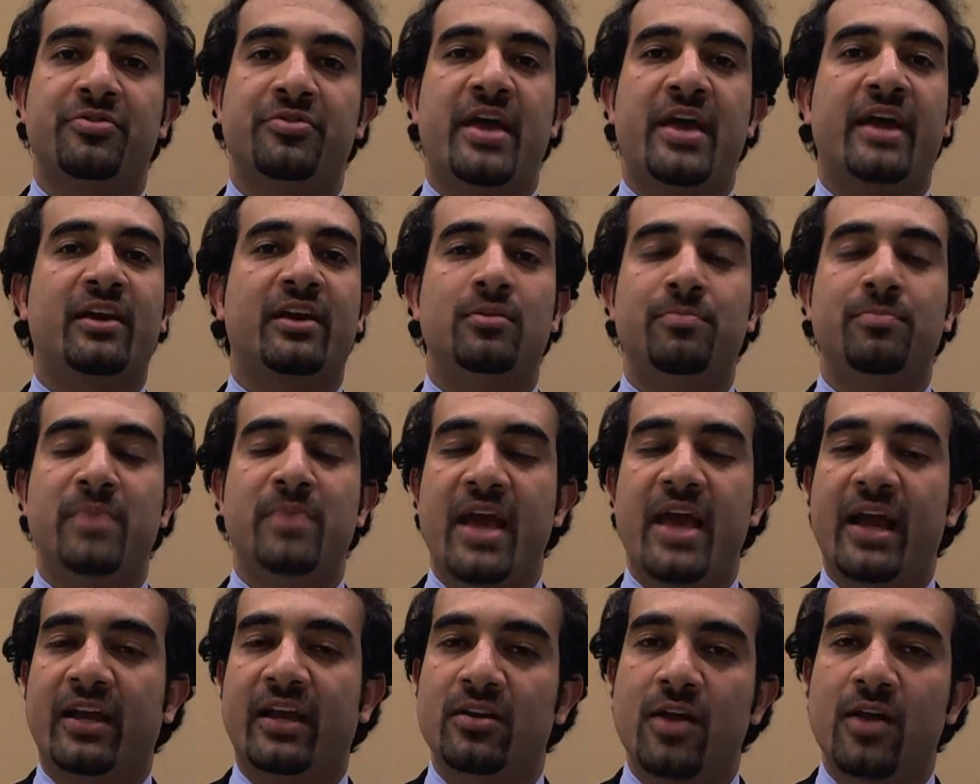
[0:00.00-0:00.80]
And that can
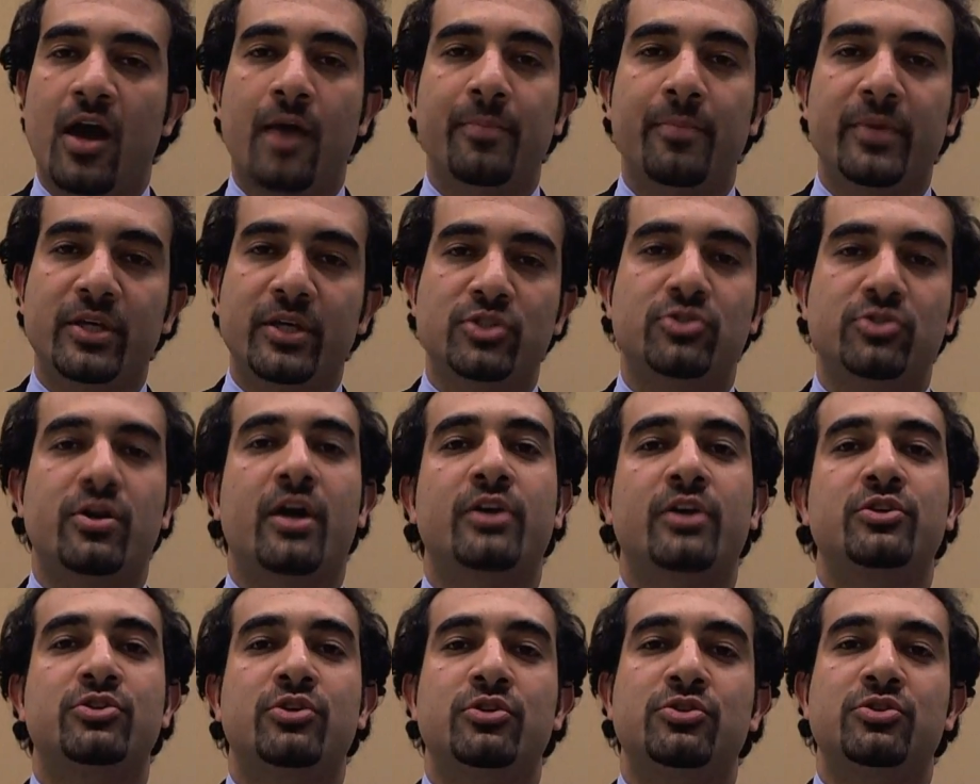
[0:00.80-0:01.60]
be economic
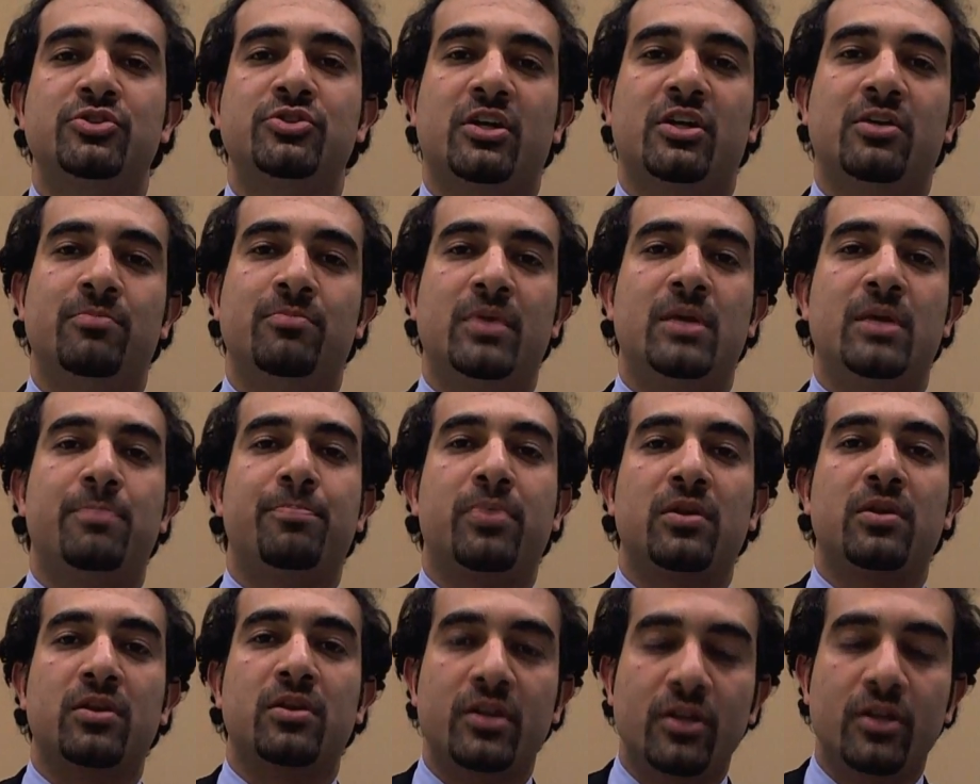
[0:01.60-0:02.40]
structures, it can be
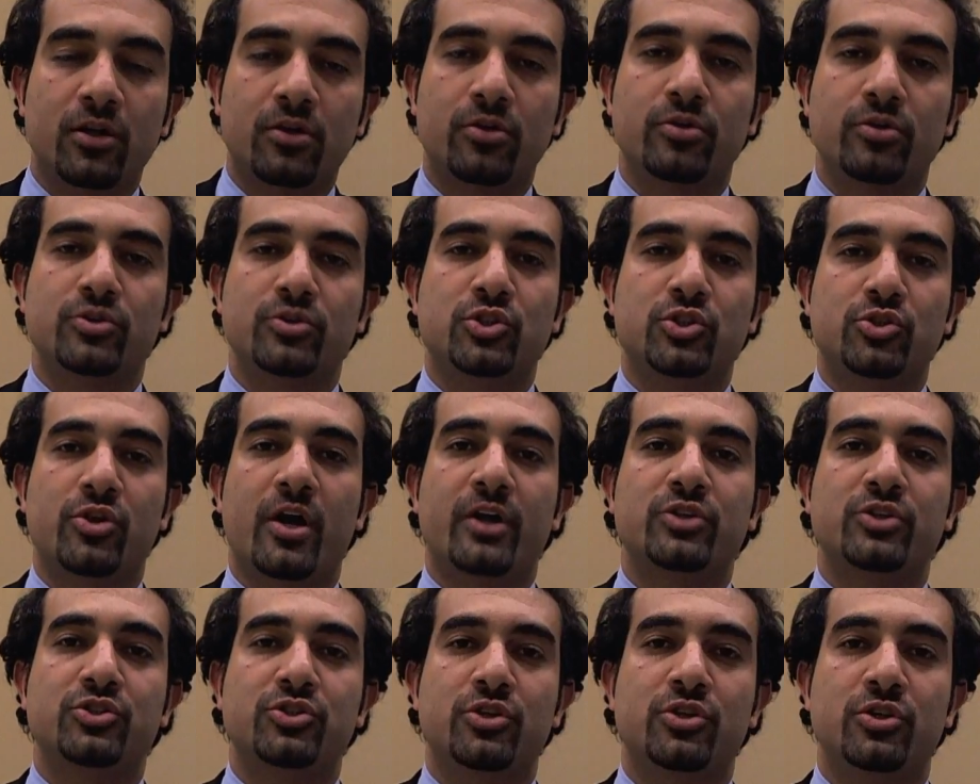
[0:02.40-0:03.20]
political
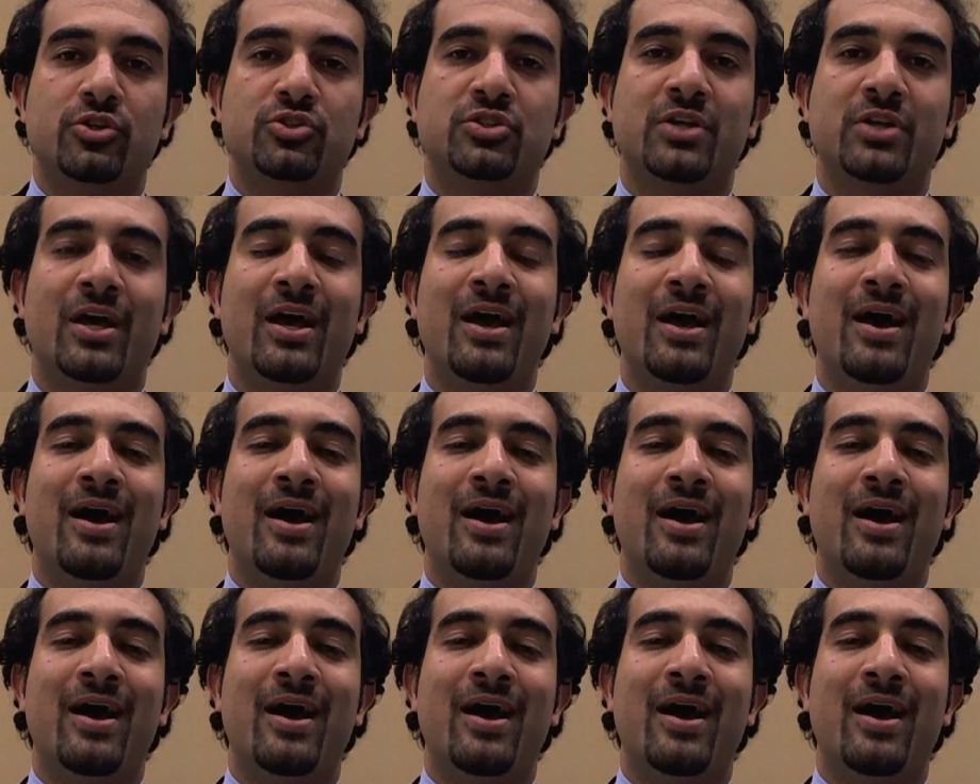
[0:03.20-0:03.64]
structures.